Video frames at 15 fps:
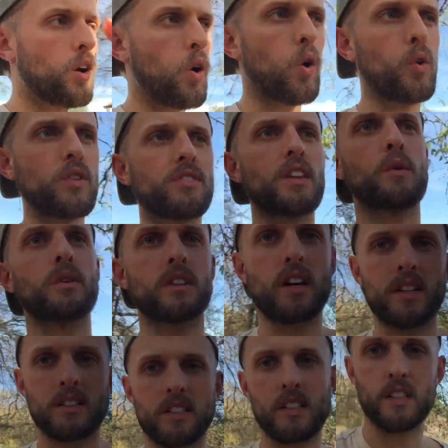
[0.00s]
Only thing with
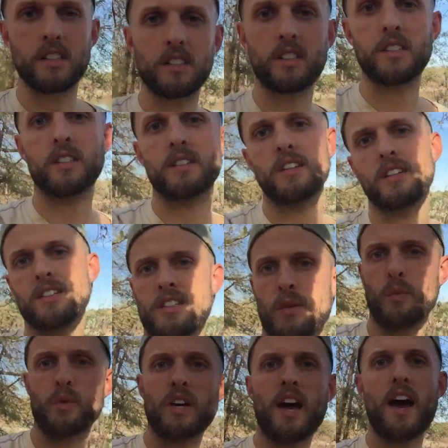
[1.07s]
us is
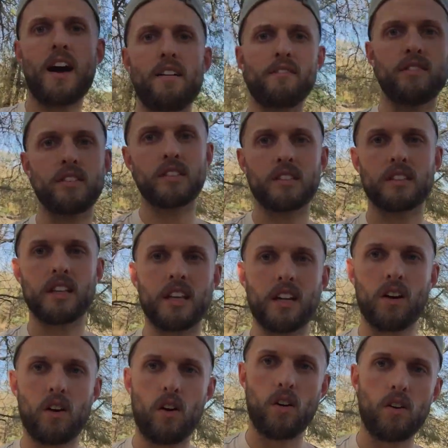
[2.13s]
that we have this
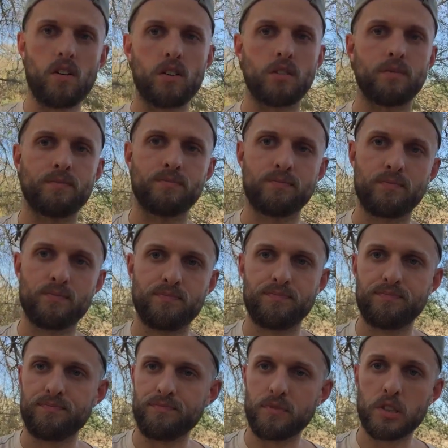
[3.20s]
thing called
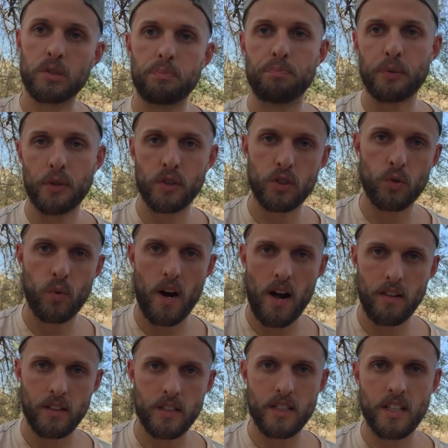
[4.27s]

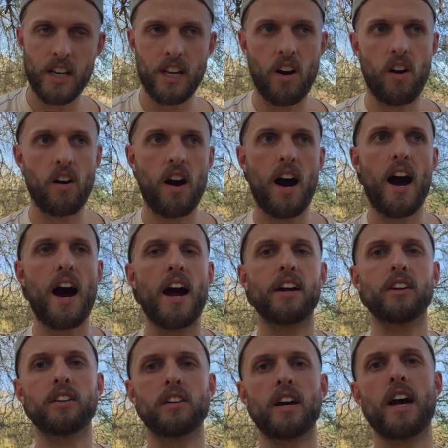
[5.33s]
spirituality in our
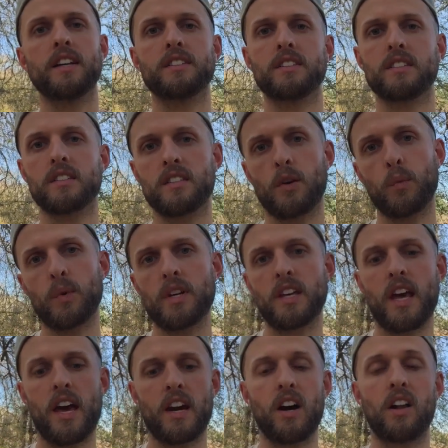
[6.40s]
higher essence that we
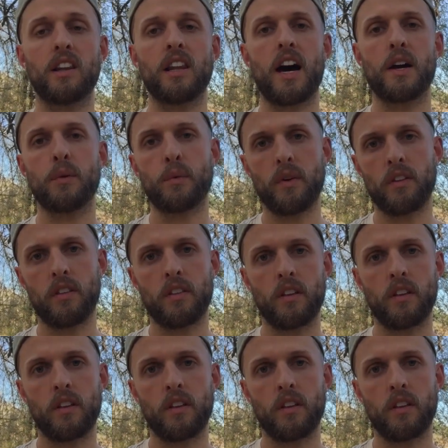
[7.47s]
can align with.